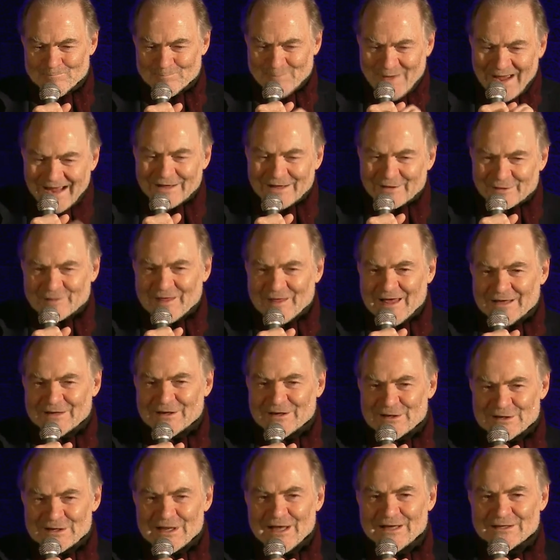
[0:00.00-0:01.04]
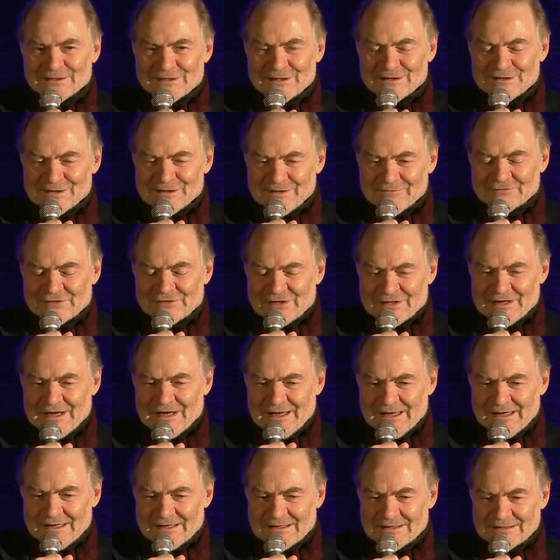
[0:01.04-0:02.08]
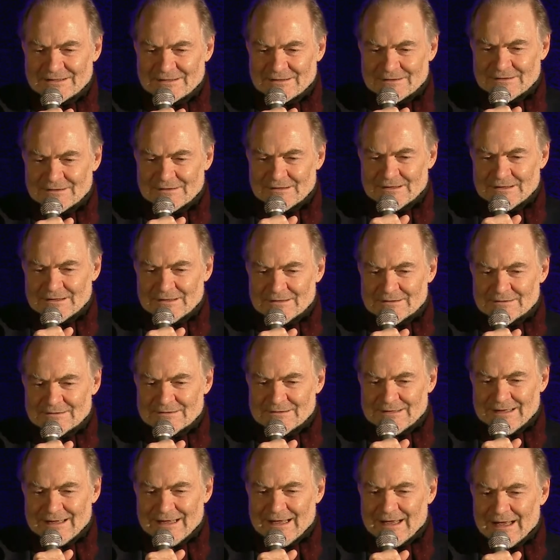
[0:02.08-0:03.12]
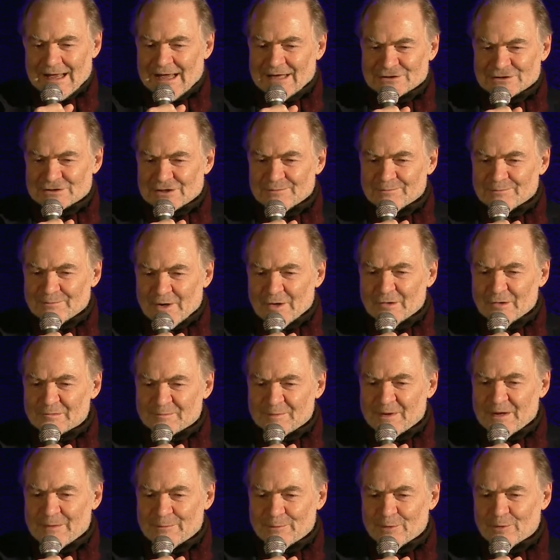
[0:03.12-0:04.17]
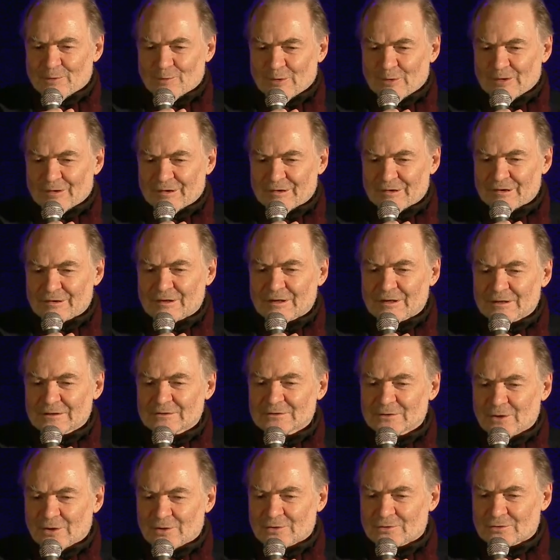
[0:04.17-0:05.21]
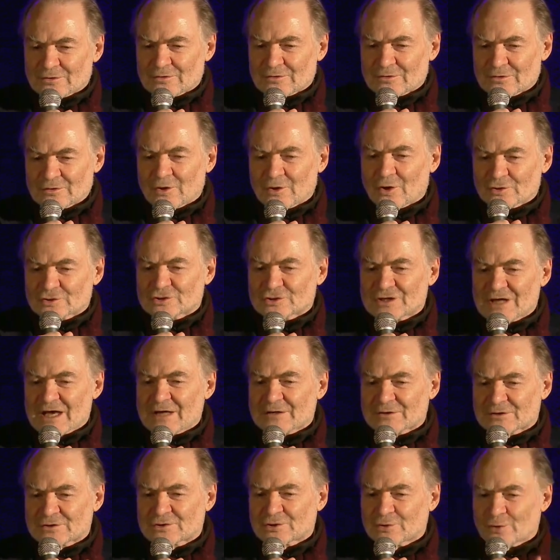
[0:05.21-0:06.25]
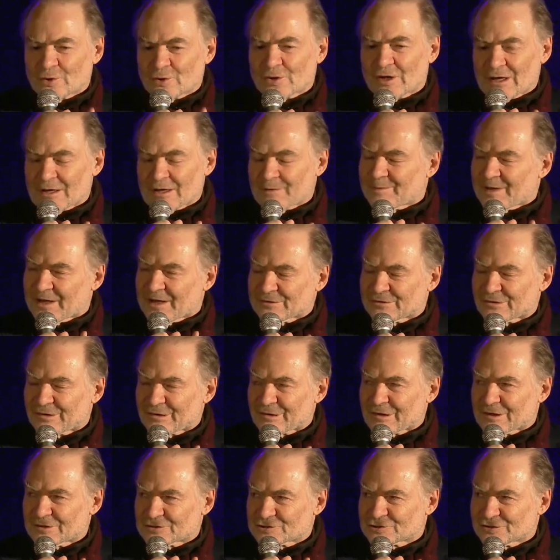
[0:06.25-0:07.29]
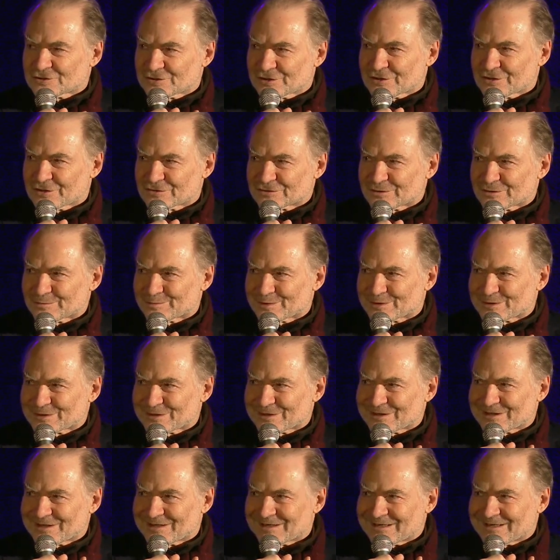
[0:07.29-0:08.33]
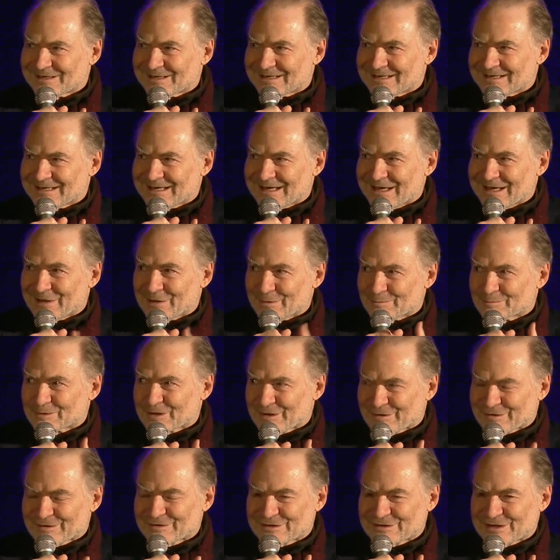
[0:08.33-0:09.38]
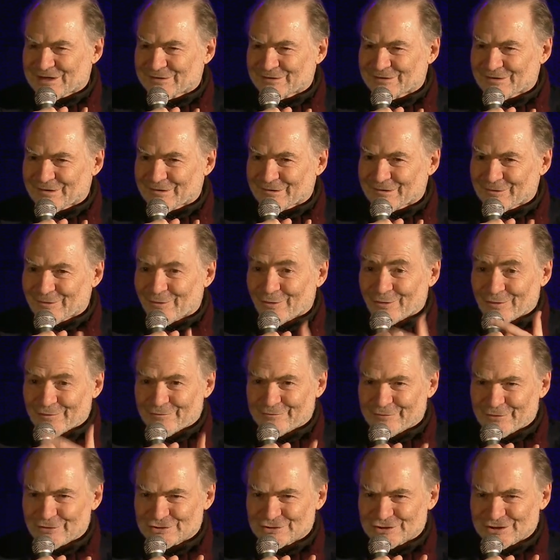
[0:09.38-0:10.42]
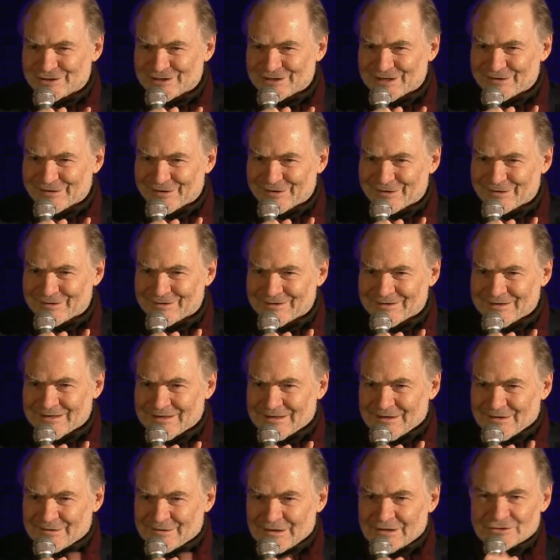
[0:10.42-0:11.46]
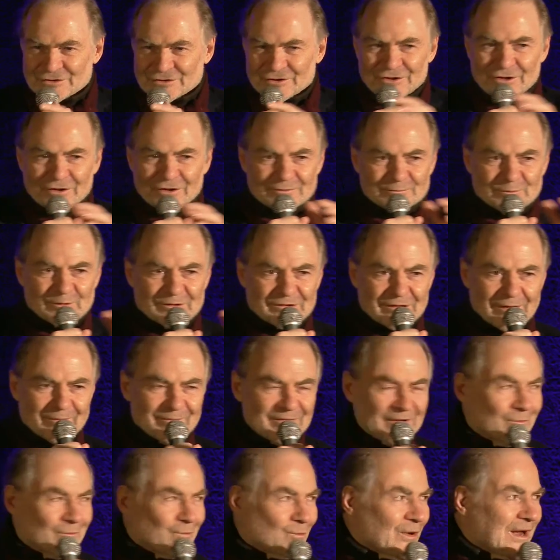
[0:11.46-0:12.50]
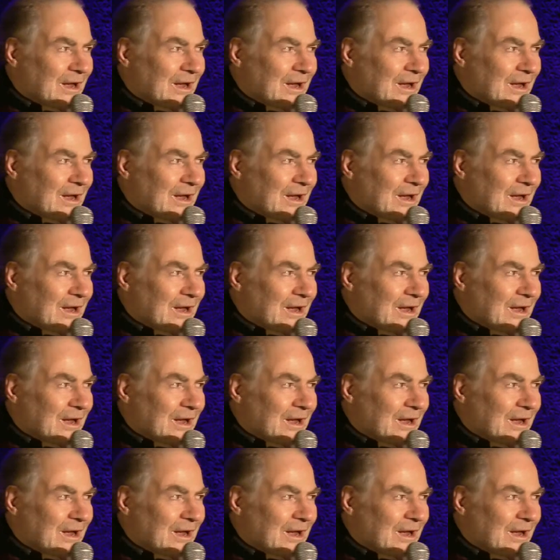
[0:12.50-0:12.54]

back then in 1979, actually most people were still not yet talking about Central Europe in the present tense or the future tense. Central Europe was something